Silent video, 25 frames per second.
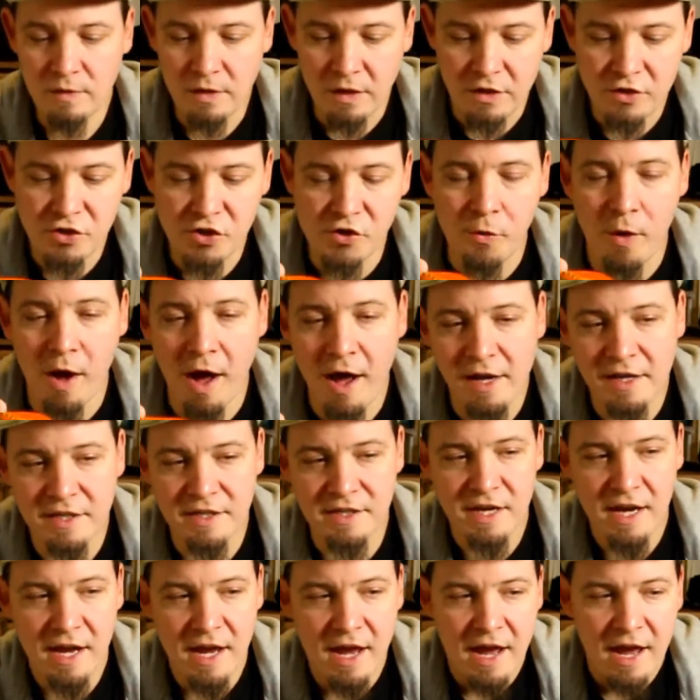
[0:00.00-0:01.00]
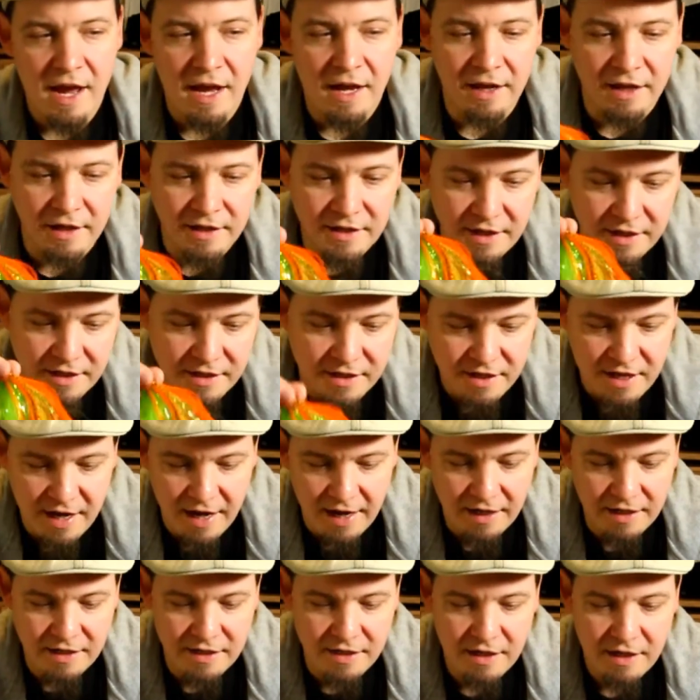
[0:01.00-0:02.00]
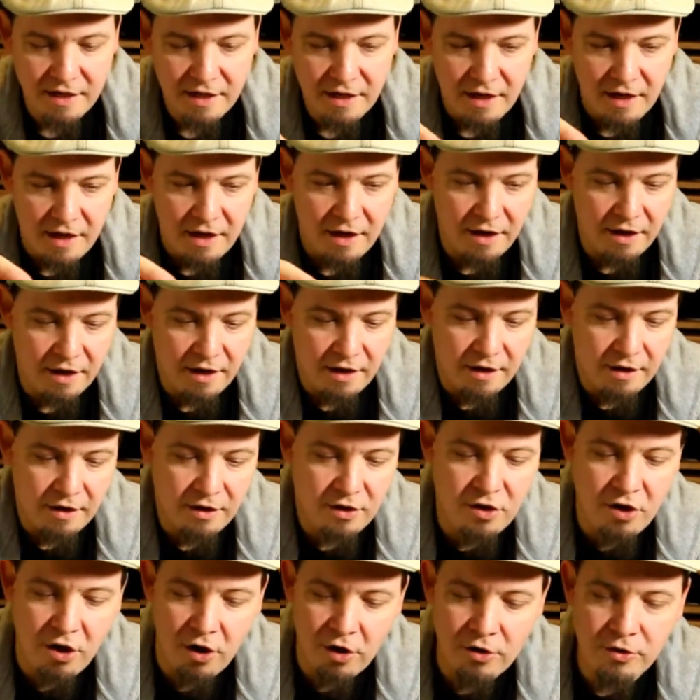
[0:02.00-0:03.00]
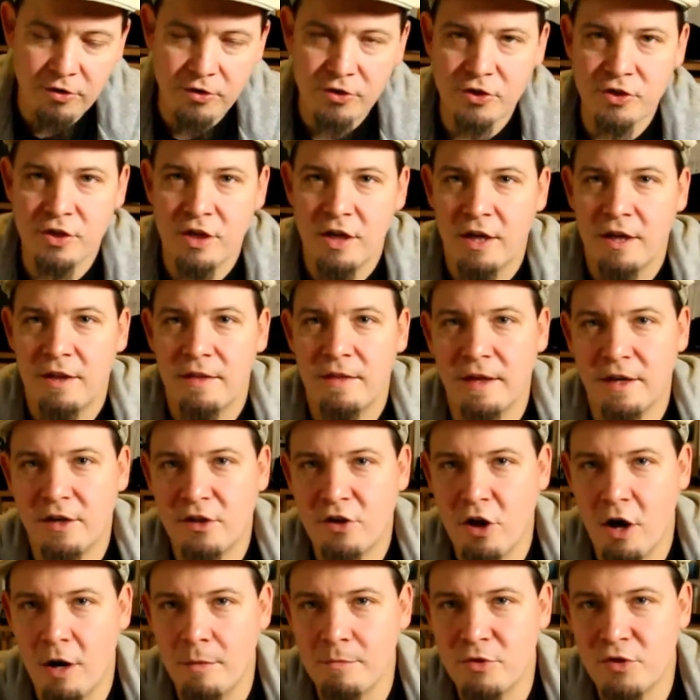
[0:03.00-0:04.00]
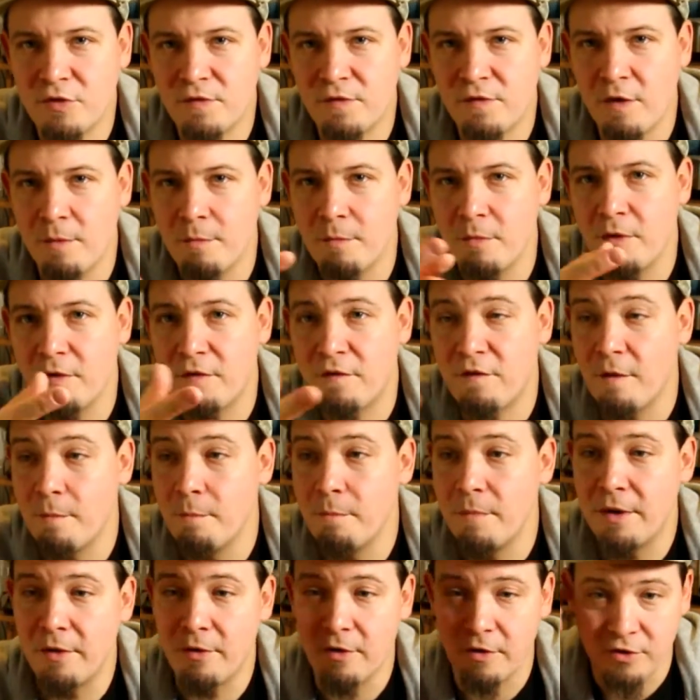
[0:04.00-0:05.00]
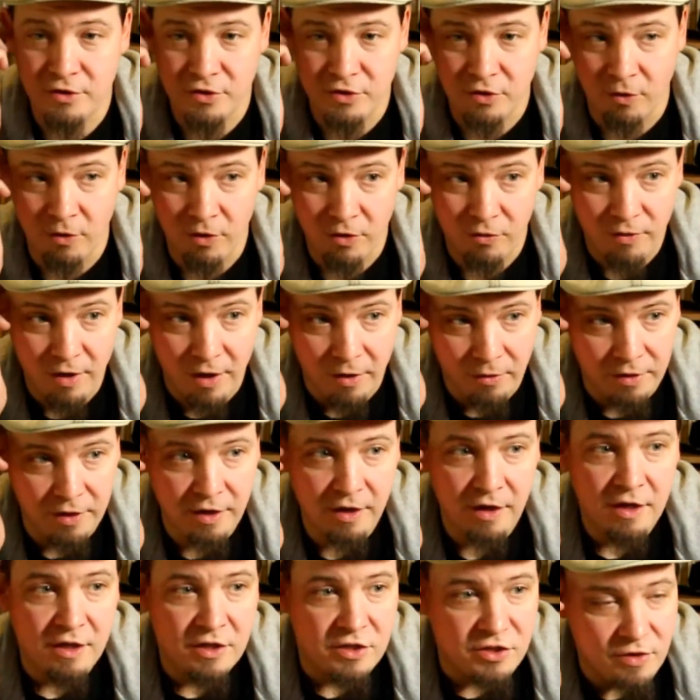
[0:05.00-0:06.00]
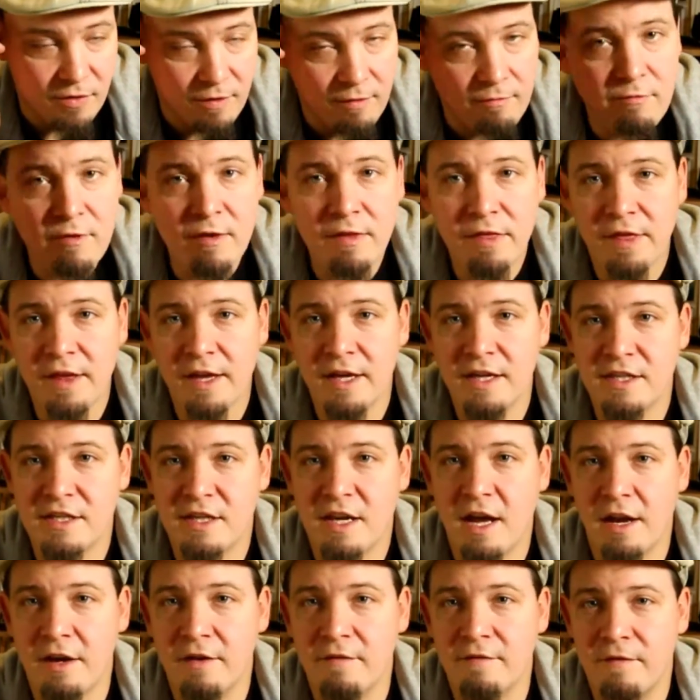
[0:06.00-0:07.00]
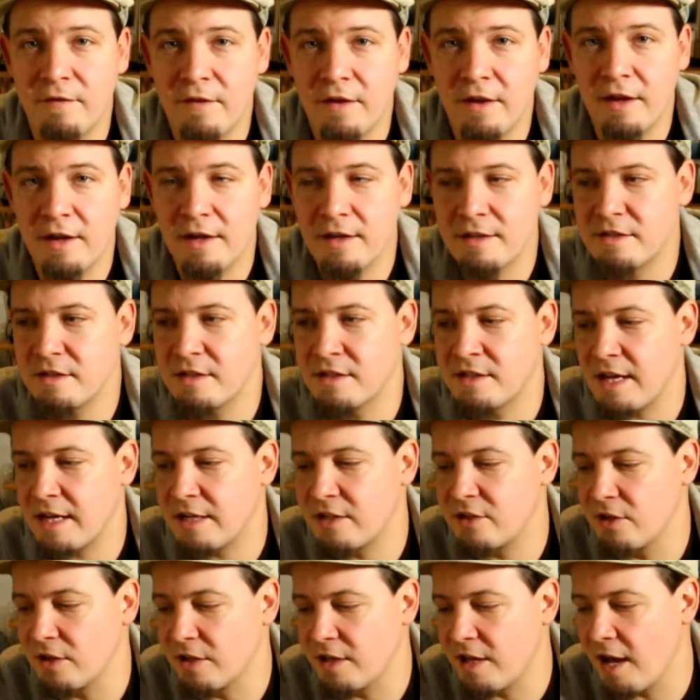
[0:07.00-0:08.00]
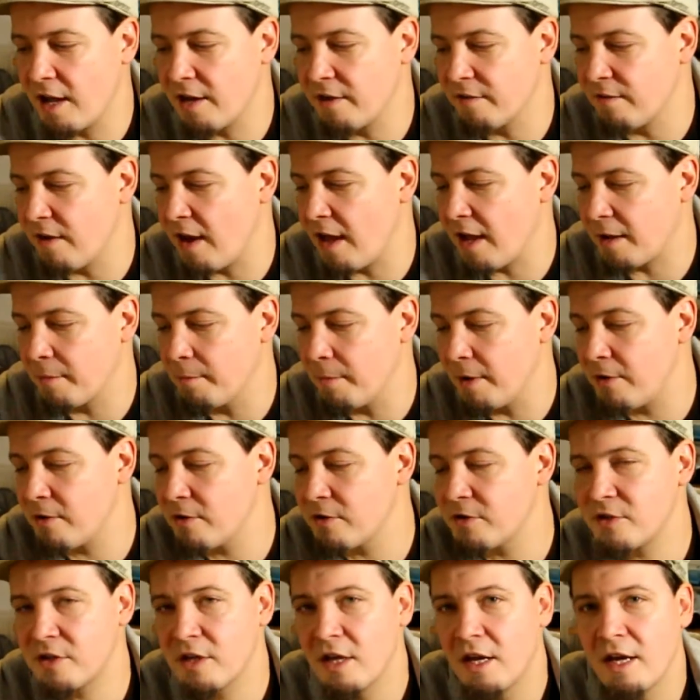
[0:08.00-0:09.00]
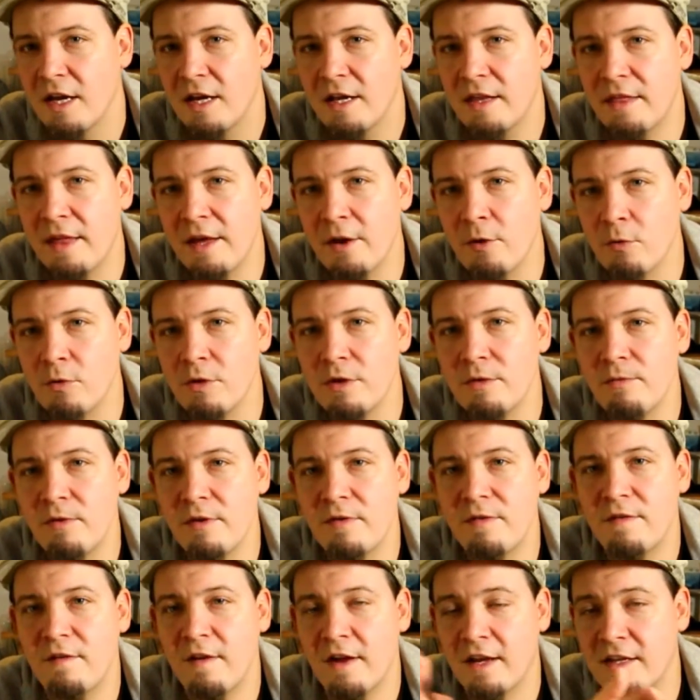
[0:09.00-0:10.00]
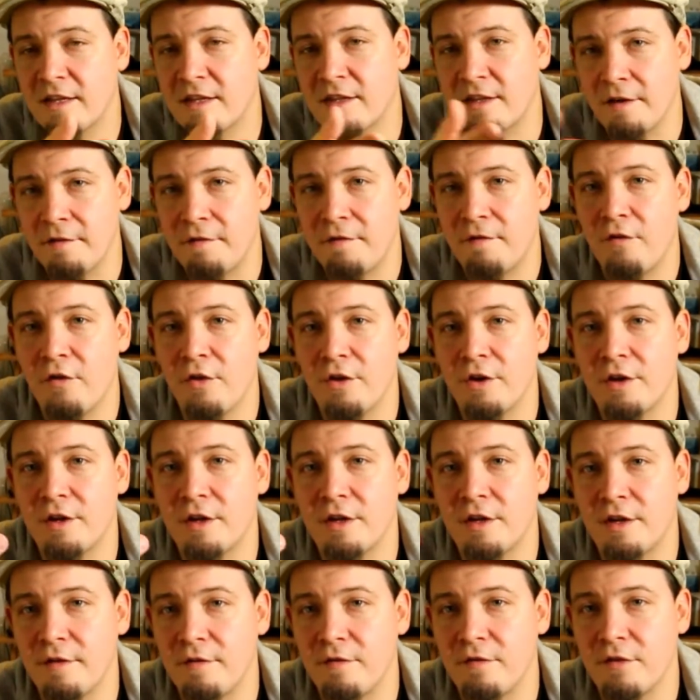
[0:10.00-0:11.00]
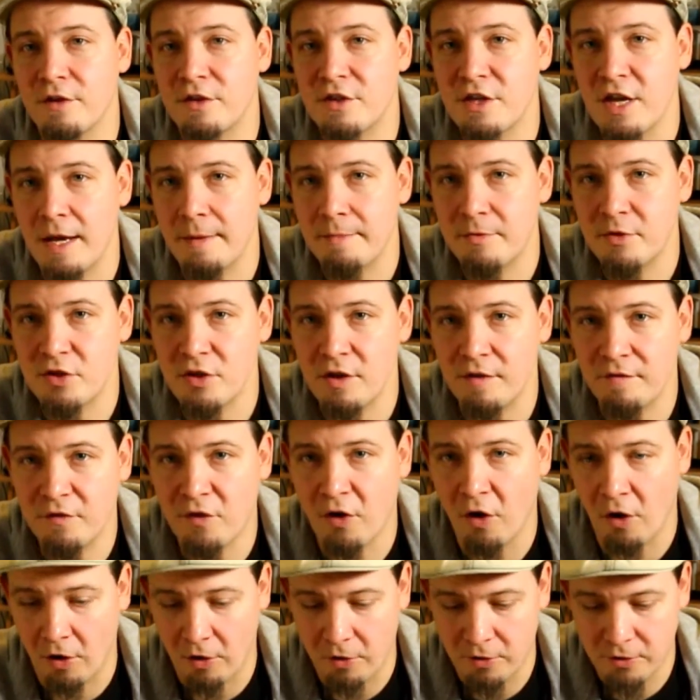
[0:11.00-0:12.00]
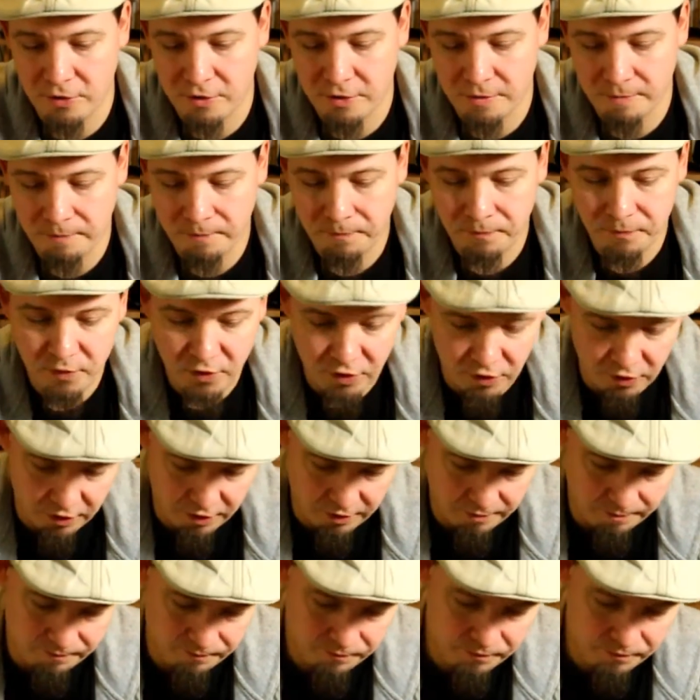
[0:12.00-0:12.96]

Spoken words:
So eyes detect colors that comes from mirrors all around. So everything is kind of is actually kind of like mirrors. They only reflect different types of colors. Good.